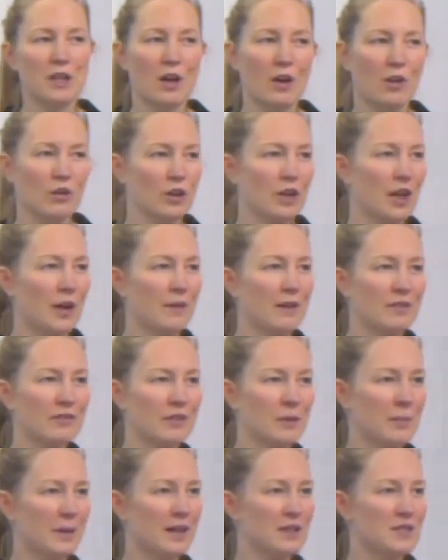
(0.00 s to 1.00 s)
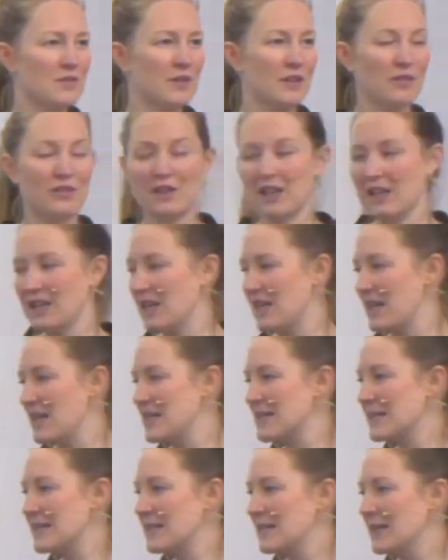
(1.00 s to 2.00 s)
been ongoing for the past 15
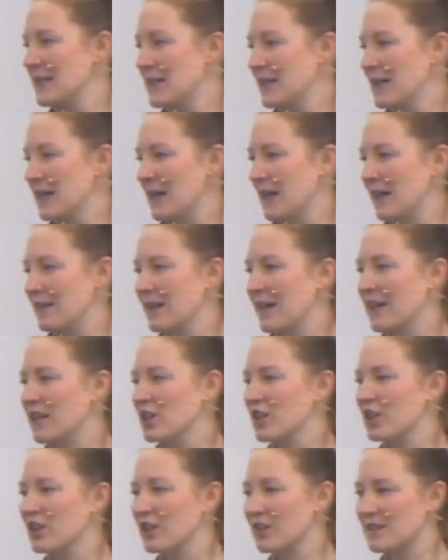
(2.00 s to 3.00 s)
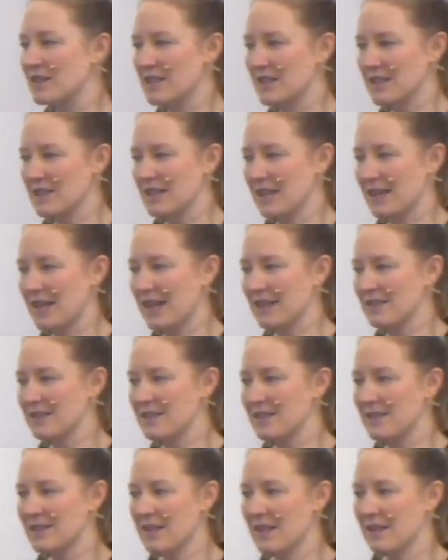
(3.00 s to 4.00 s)
years, and that includes things like
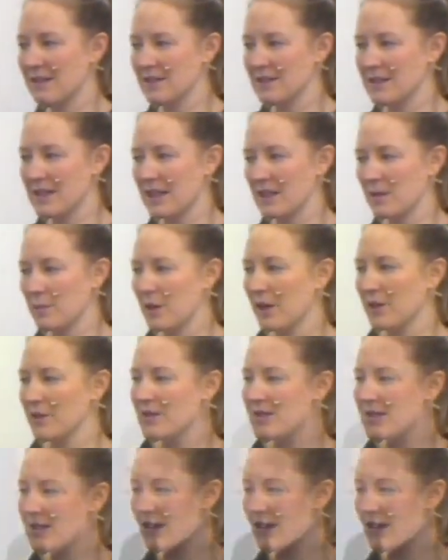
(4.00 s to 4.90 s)
cancer cells, adipose